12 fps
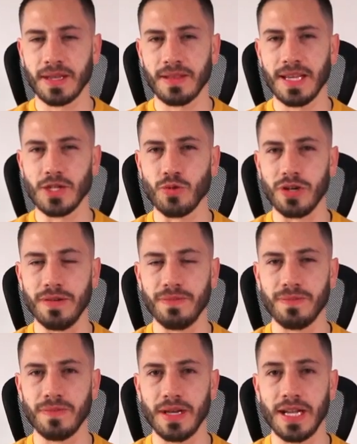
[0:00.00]
This one,
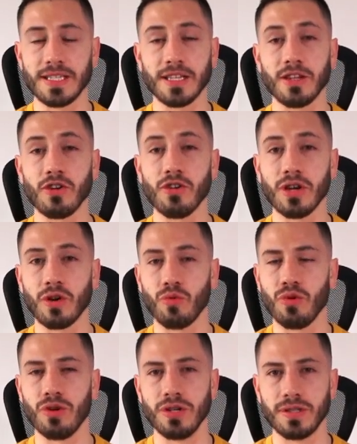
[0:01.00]
it's a longer
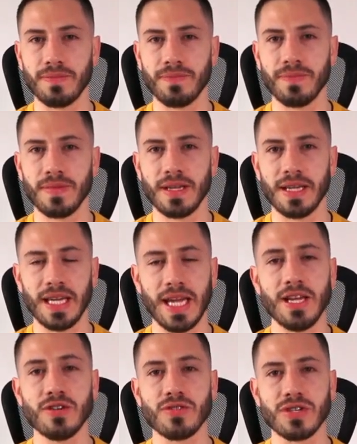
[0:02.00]
word,
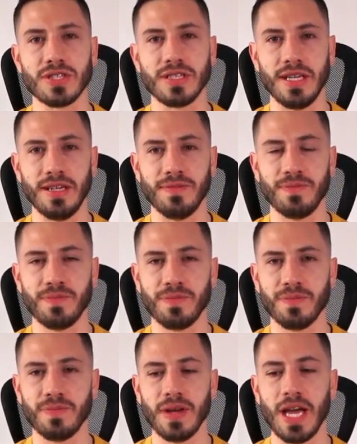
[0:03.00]
interesting,
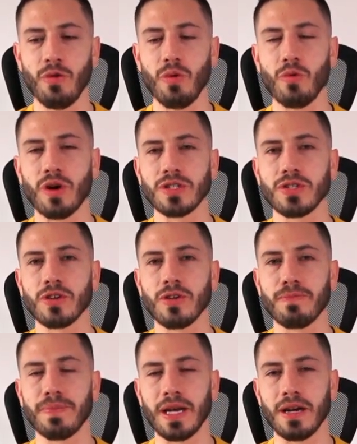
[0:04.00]
and we want to
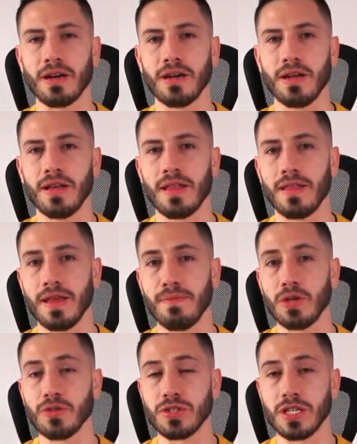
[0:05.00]
compare the
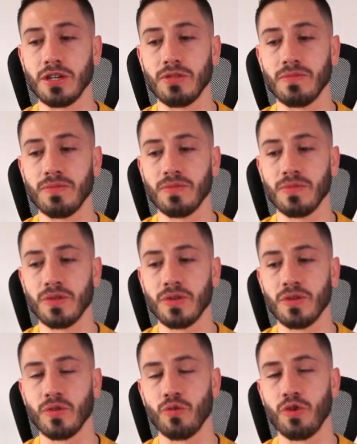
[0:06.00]
museum
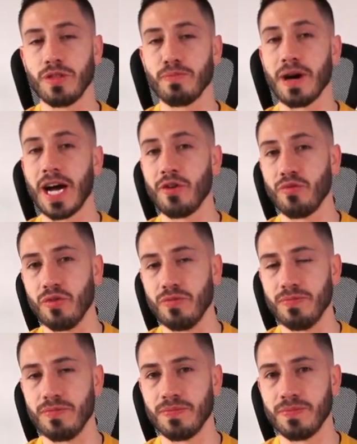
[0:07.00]
with my
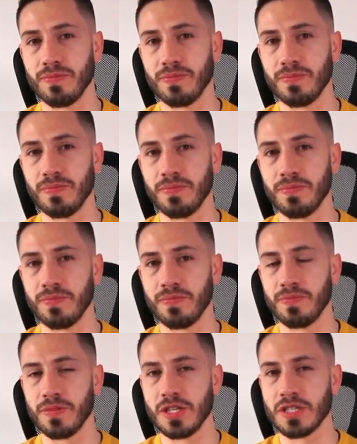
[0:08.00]
room.
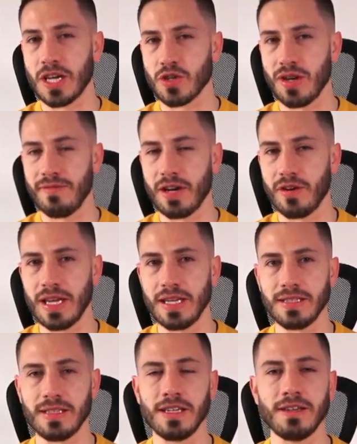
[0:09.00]
It's actually very
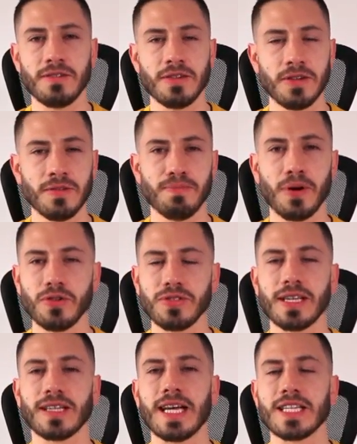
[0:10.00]
easy. Pause
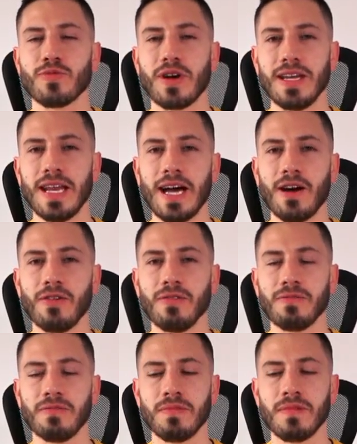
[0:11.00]
the class right
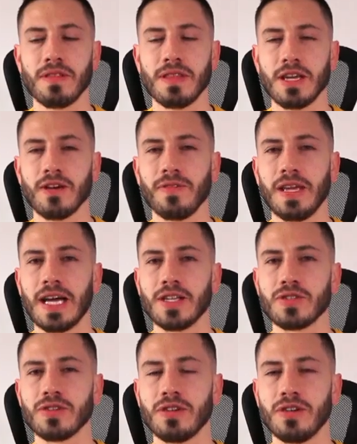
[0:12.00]
now, think of the
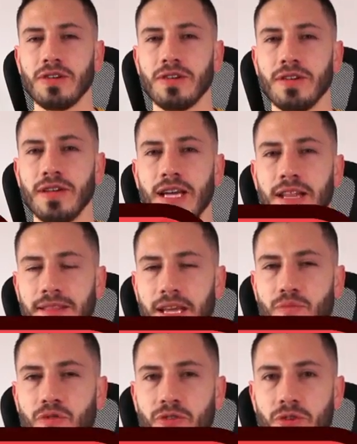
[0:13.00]
answer, and
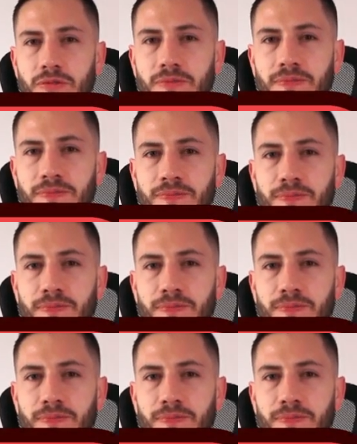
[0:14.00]
then move on.